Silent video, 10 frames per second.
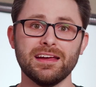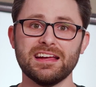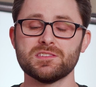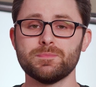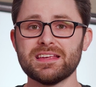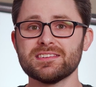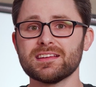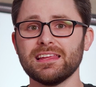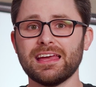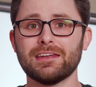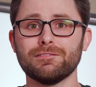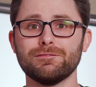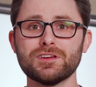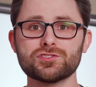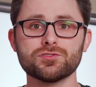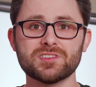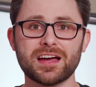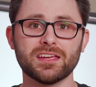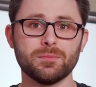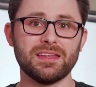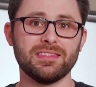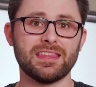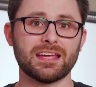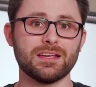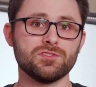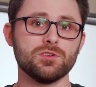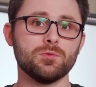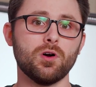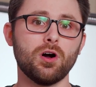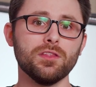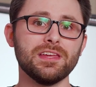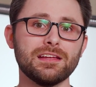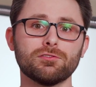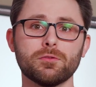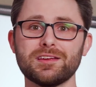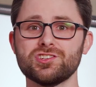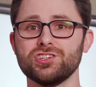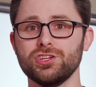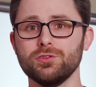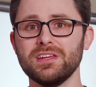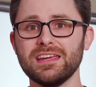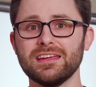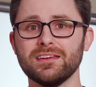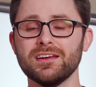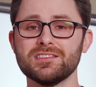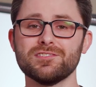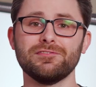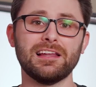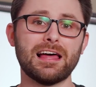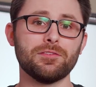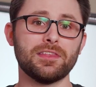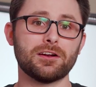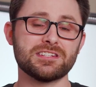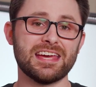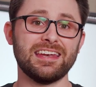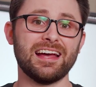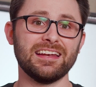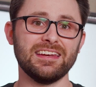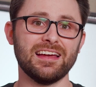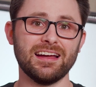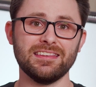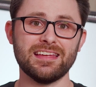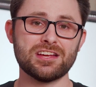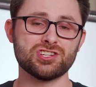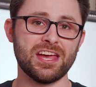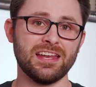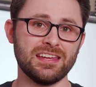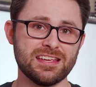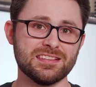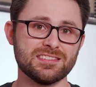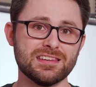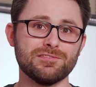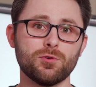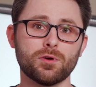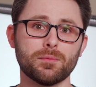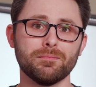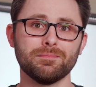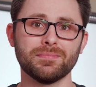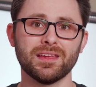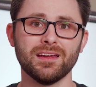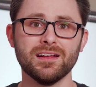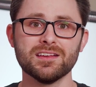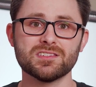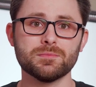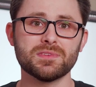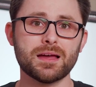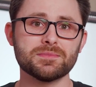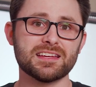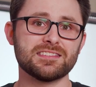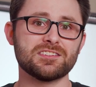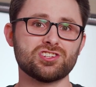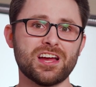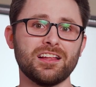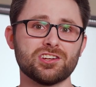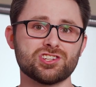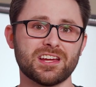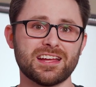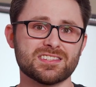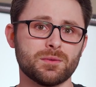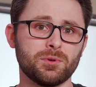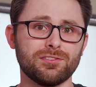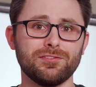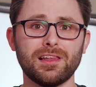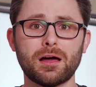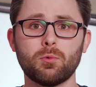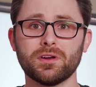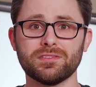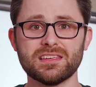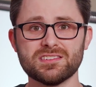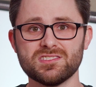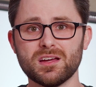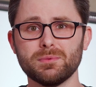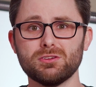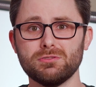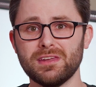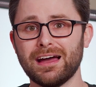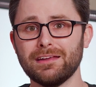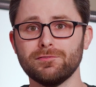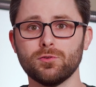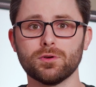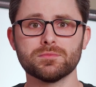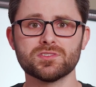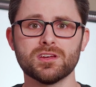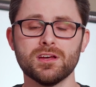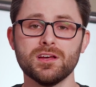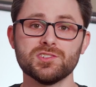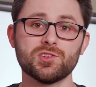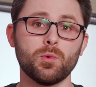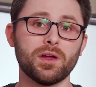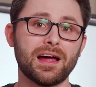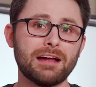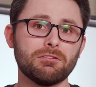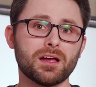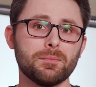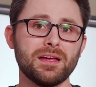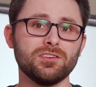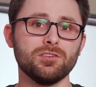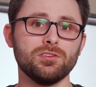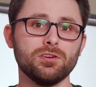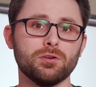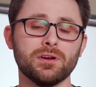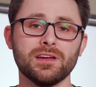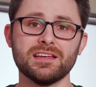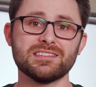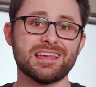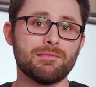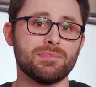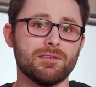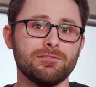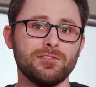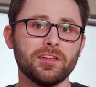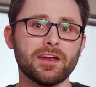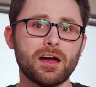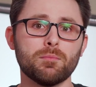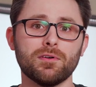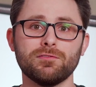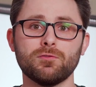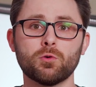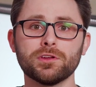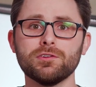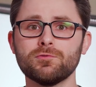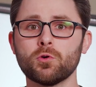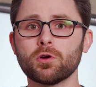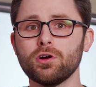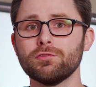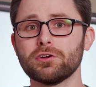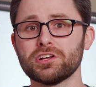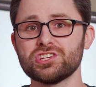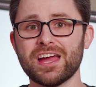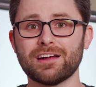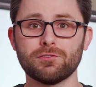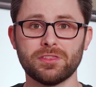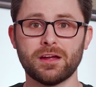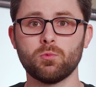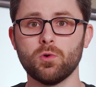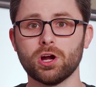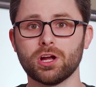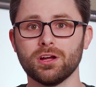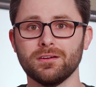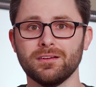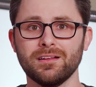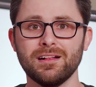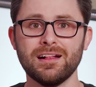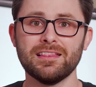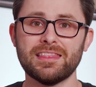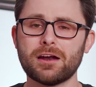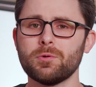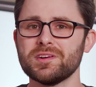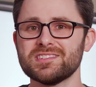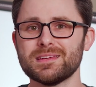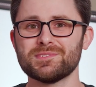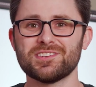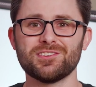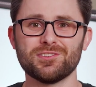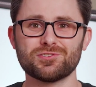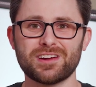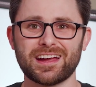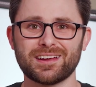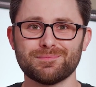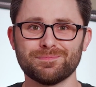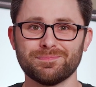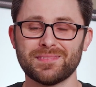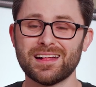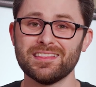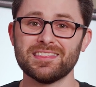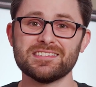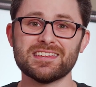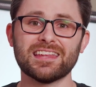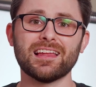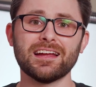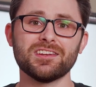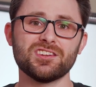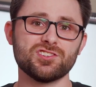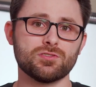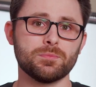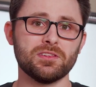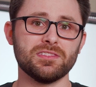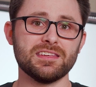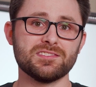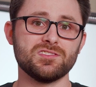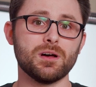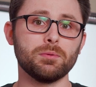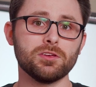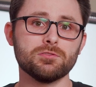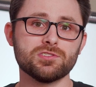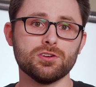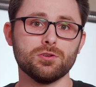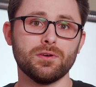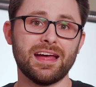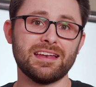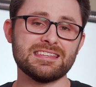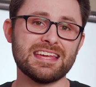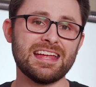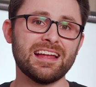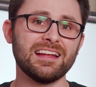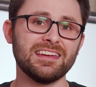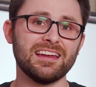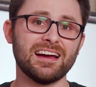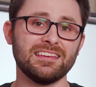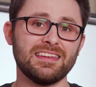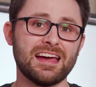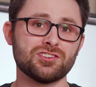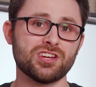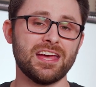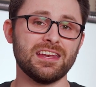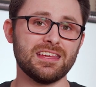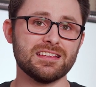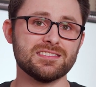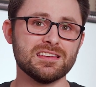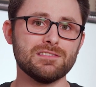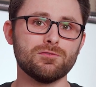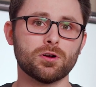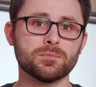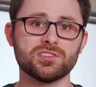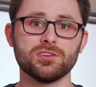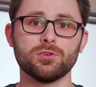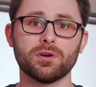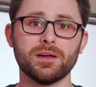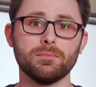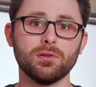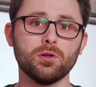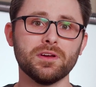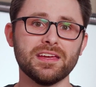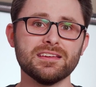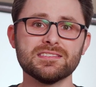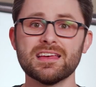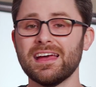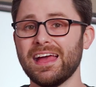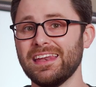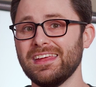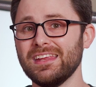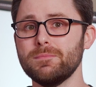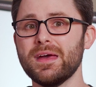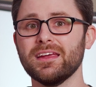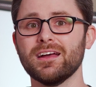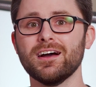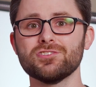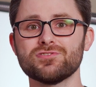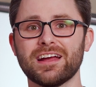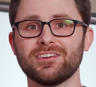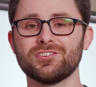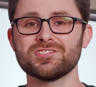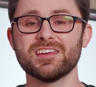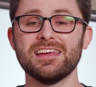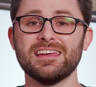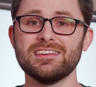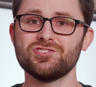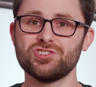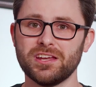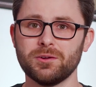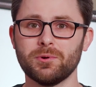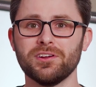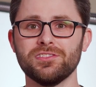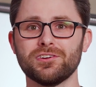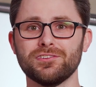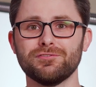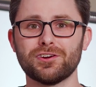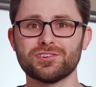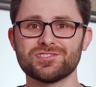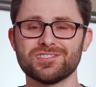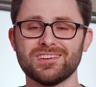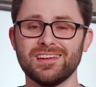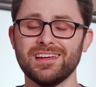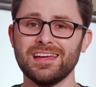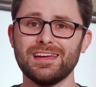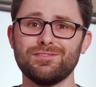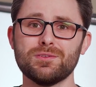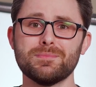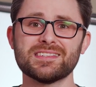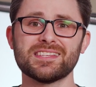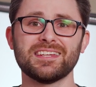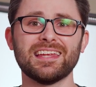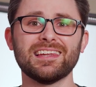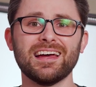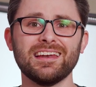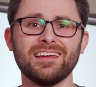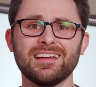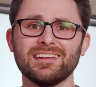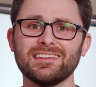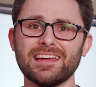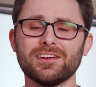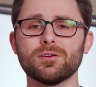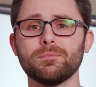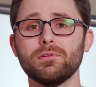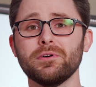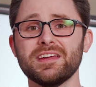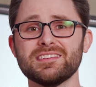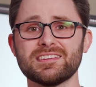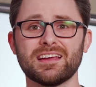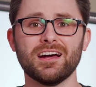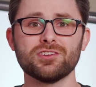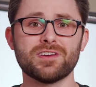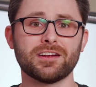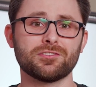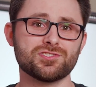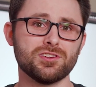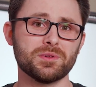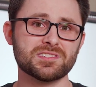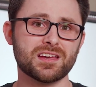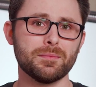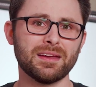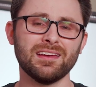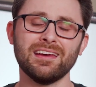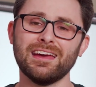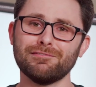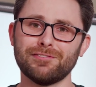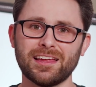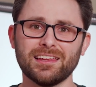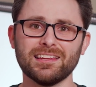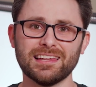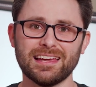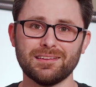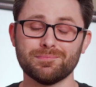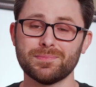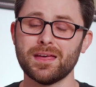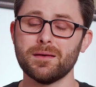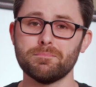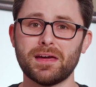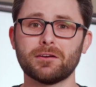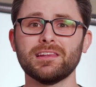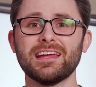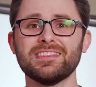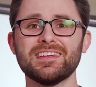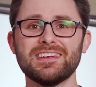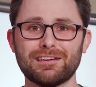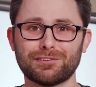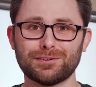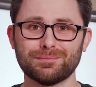It's basically an official document that gives you all the information you need to fill out their 1099-NEC form. Sometimes it's a challenge to get someone to fill out one of these W-9 forms. So what I recommend you do is have them fill it out before you fork over a check for their work. That always seems to do the trick. The deadline to distribute these W-2 and 1099-NEC forms to your employees and independent contractors is January 31st. If you miss the deadline, let your employees and contractors know it's coming and file it late. Better late than never.